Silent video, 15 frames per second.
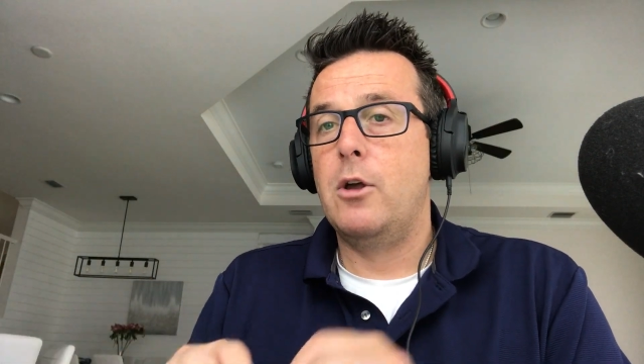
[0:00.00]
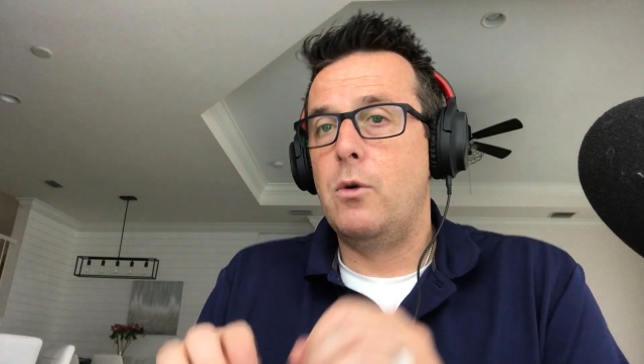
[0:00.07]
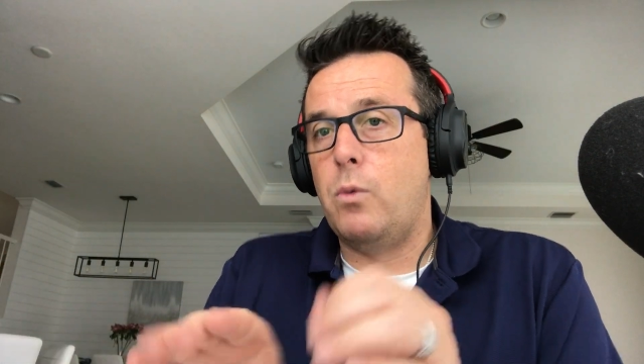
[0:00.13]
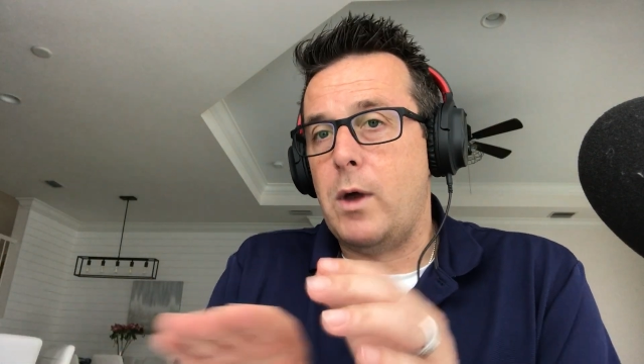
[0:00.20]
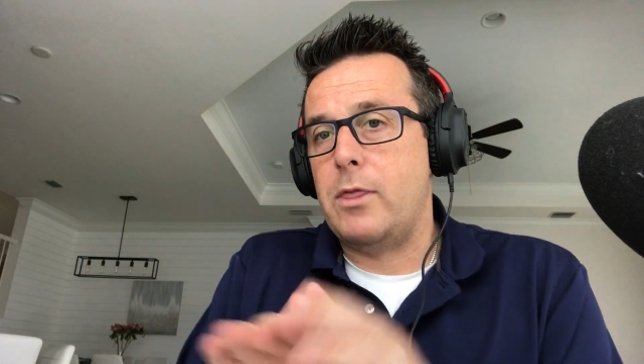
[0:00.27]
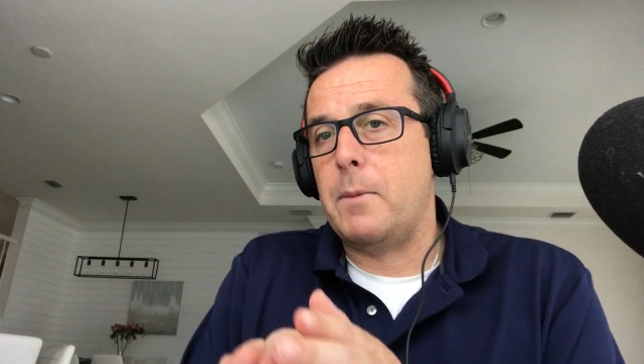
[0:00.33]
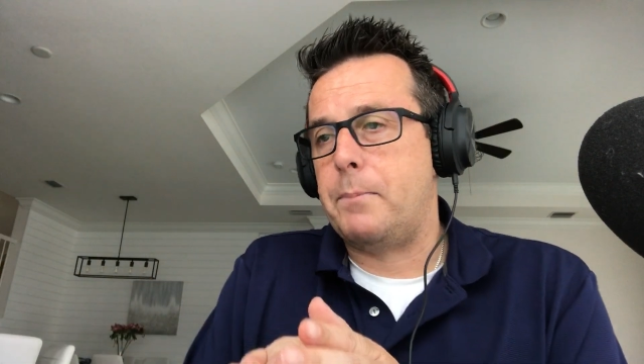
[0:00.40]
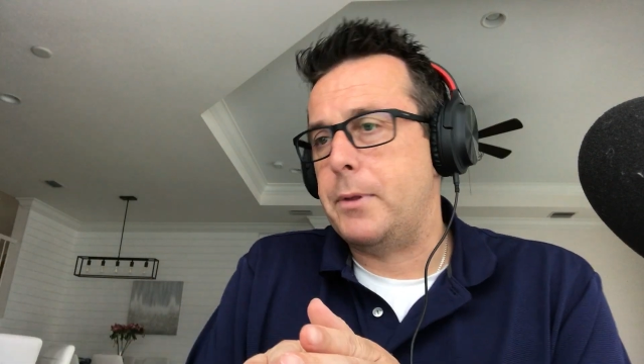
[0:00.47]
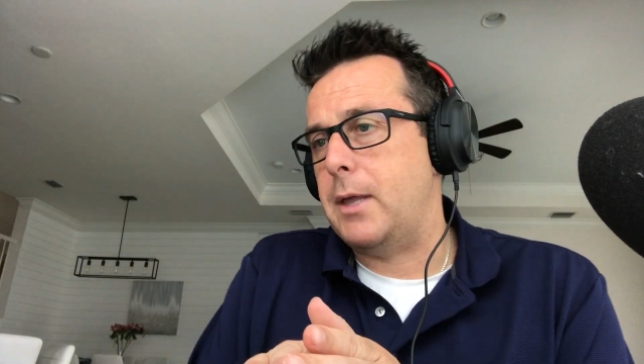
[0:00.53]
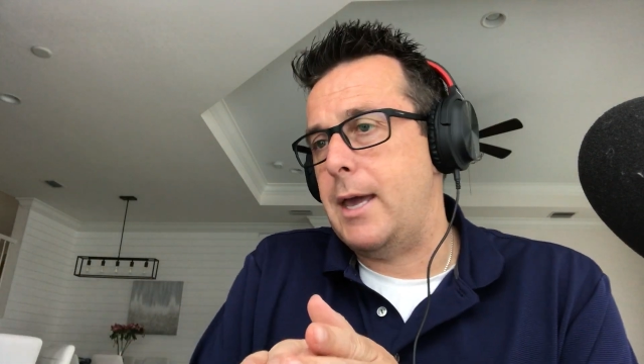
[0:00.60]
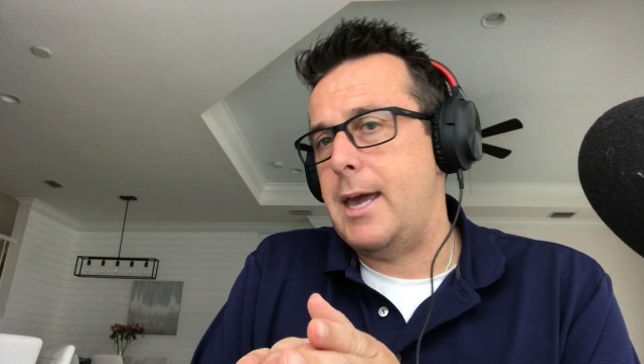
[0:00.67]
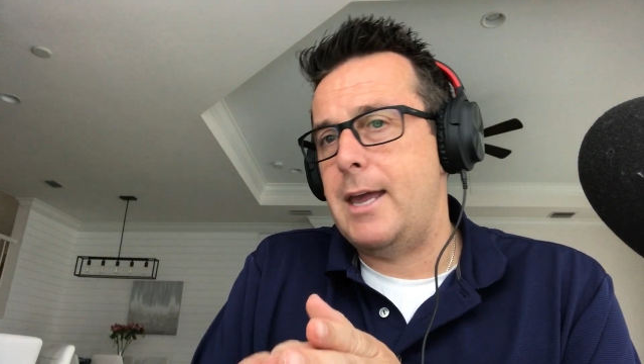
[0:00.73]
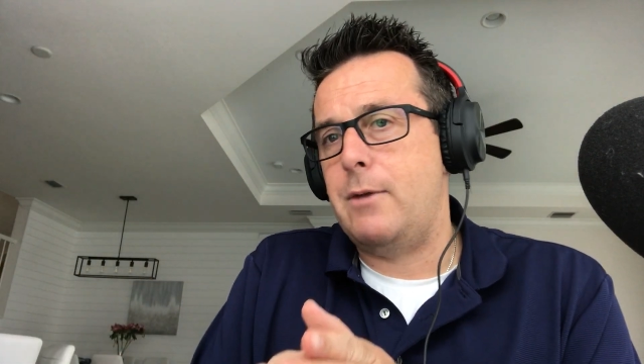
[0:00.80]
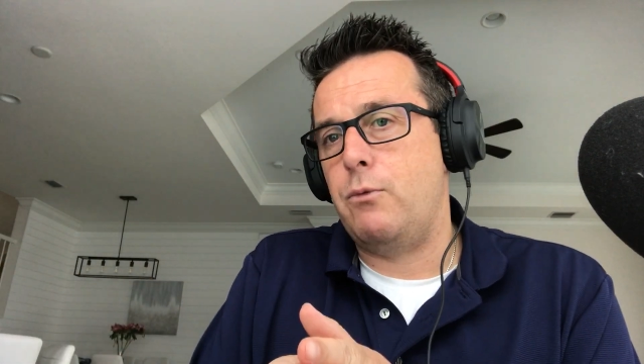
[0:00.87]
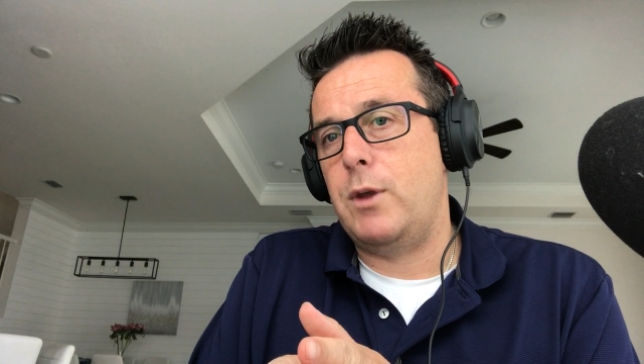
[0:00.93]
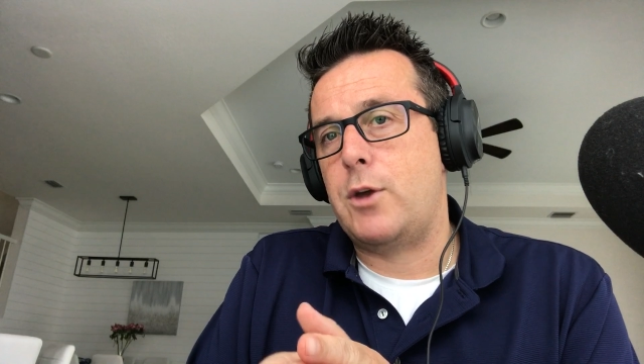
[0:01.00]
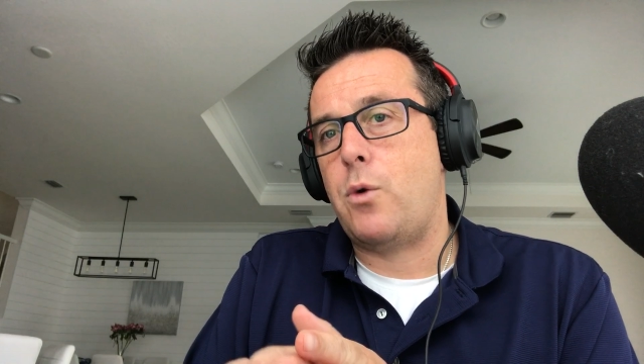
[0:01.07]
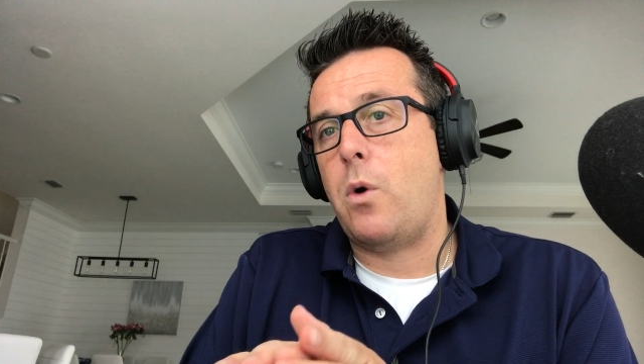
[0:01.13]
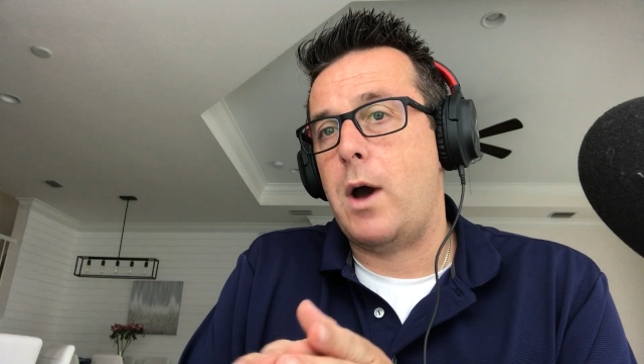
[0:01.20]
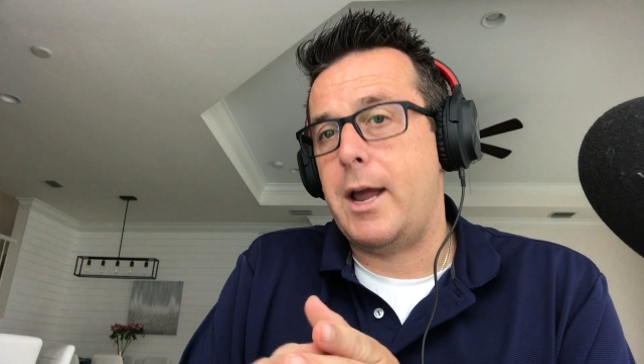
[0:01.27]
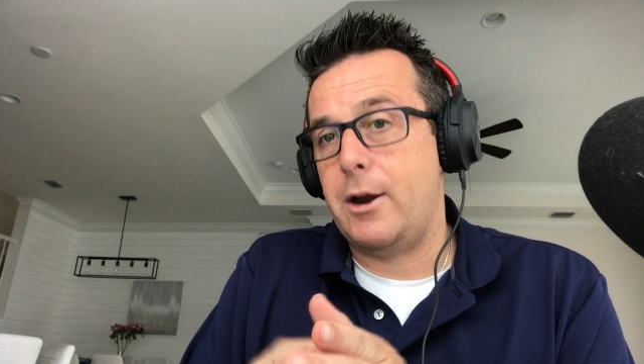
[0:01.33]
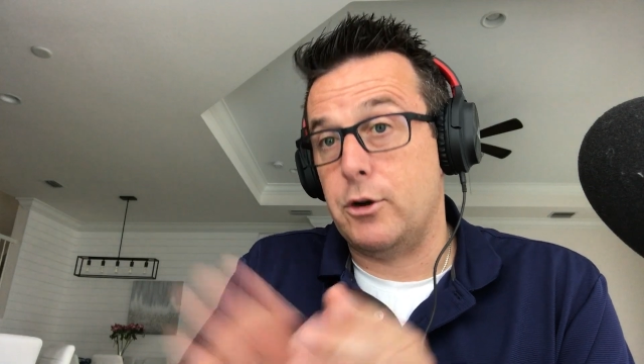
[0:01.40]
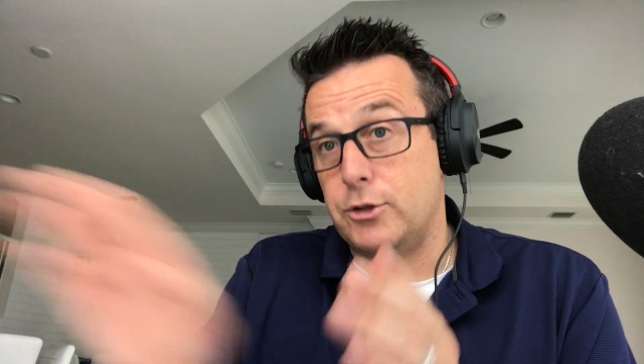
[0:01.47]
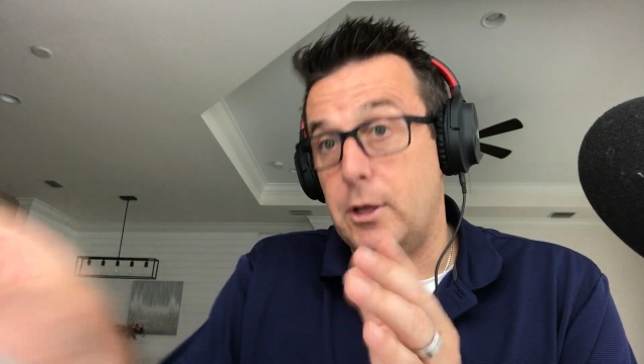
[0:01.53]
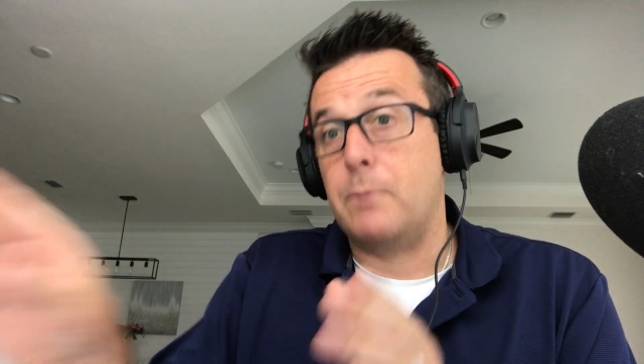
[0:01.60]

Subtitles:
when the play requires,